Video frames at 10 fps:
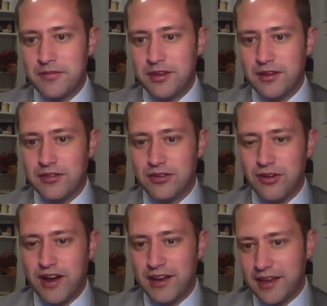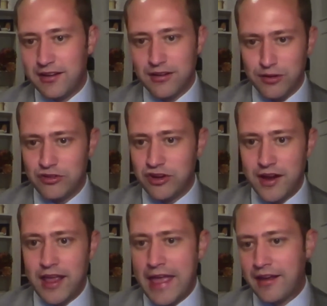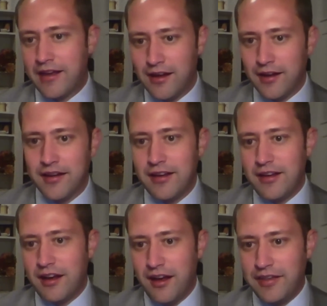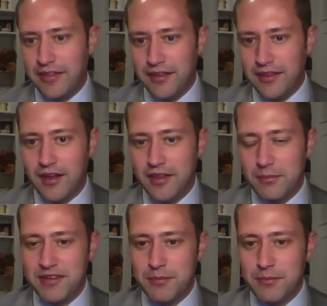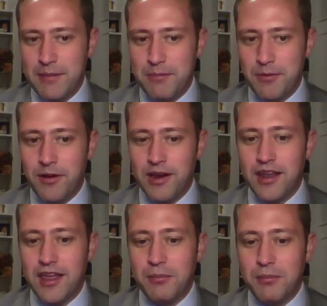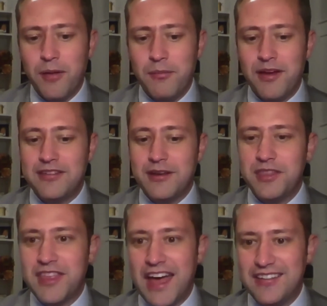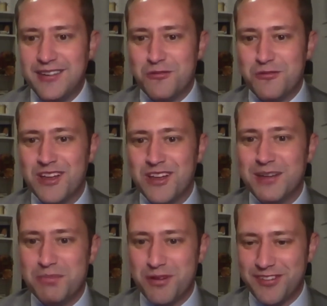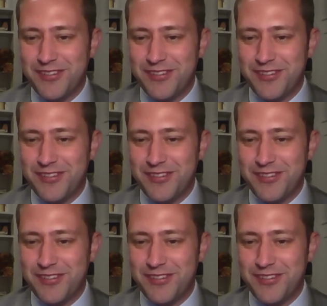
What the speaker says: to try to get your John Hancock on the piece of paper. And the problem I see with that is it really